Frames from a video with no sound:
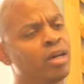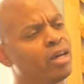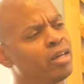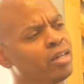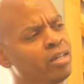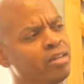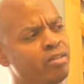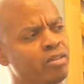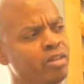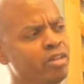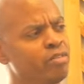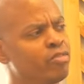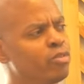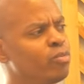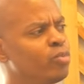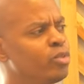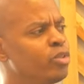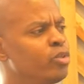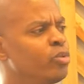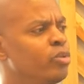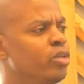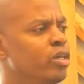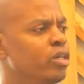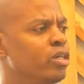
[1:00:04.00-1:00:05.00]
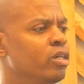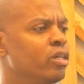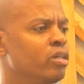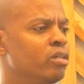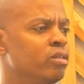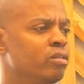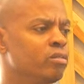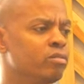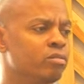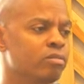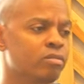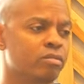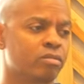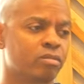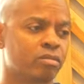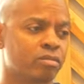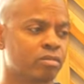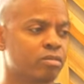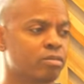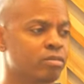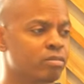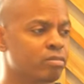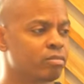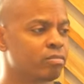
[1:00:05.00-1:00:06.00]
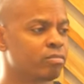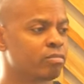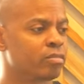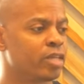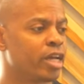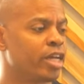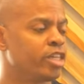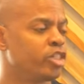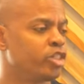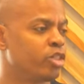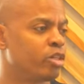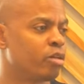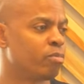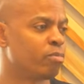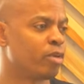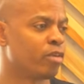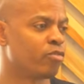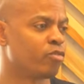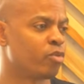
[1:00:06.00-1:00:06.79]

and even when you look in ancient Kemet,